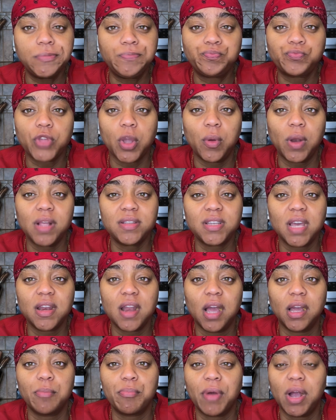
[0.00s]
When I say
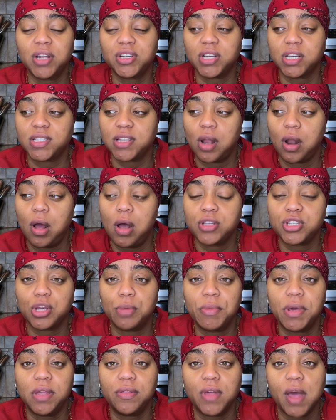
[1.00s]
knocking projects, I also
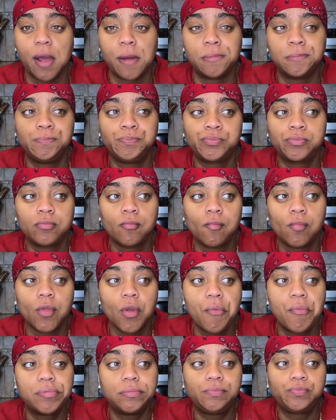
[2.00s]
mean that
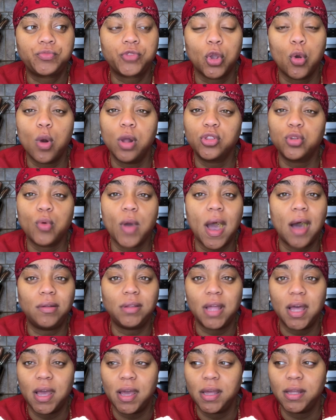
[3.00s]
going through
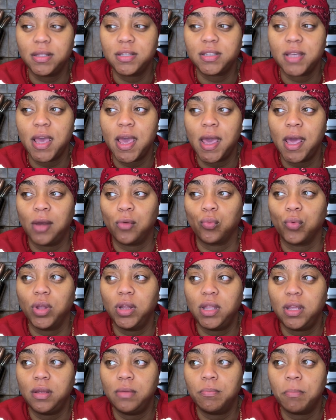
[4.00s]
outlines and
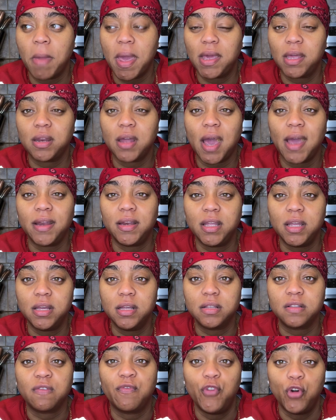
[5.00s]
really making
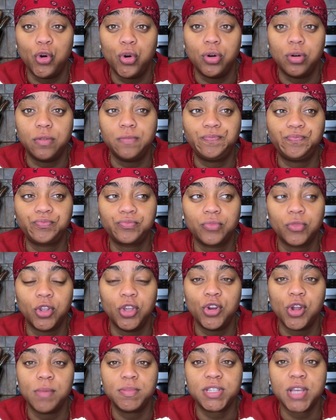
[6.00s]
ideas full. You
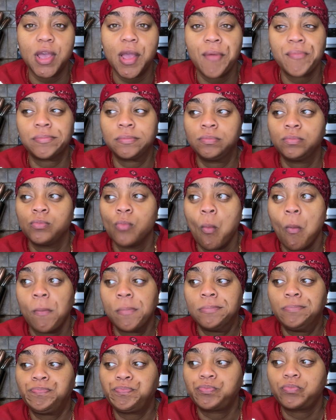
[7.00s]
know what I'm
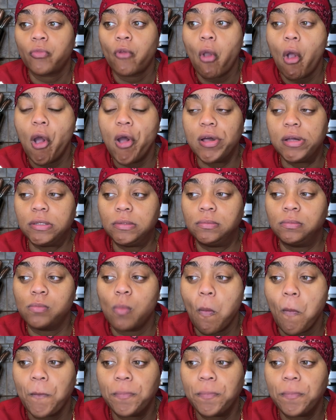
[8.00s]
saying?